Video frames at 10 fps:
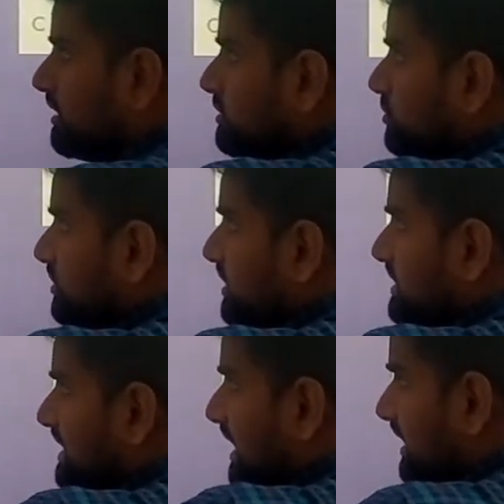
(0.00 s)
So
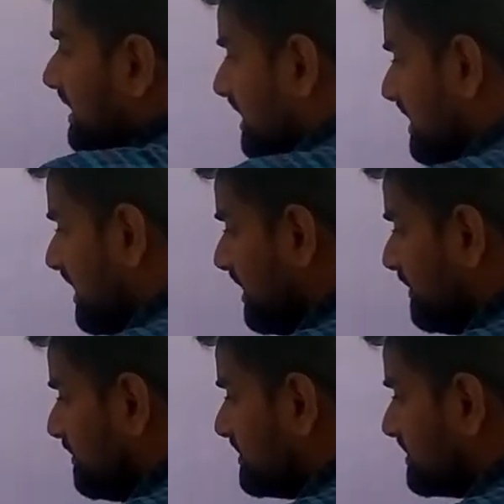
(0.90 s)
this angle A
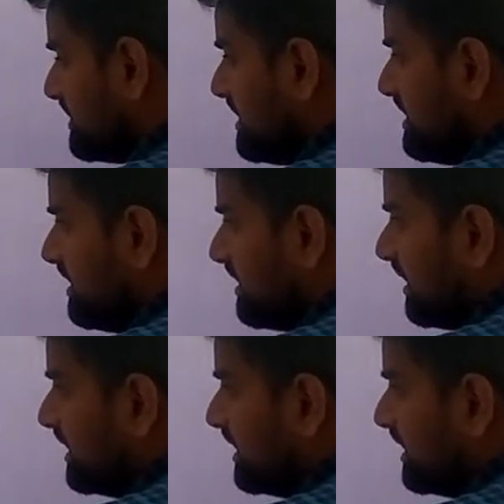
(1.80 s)
and C